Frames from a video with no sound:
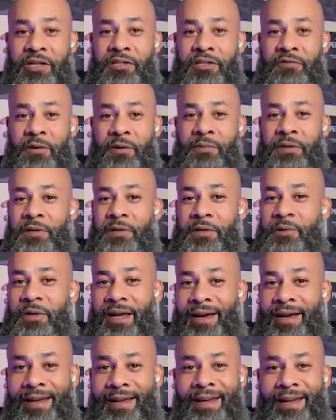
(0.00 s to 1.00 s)
He's from the
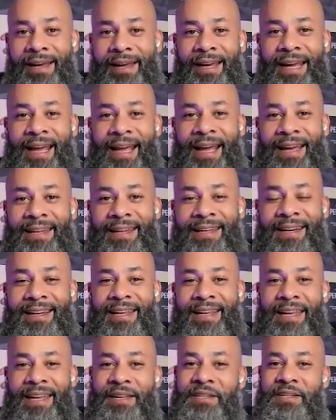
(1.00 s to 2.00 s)
UK, and
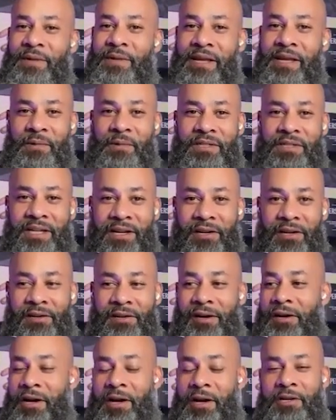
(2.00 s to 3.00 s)
he was here in
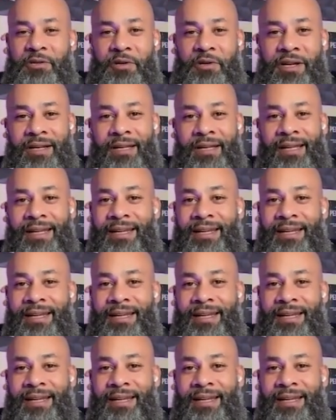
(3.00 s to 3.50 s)
our country,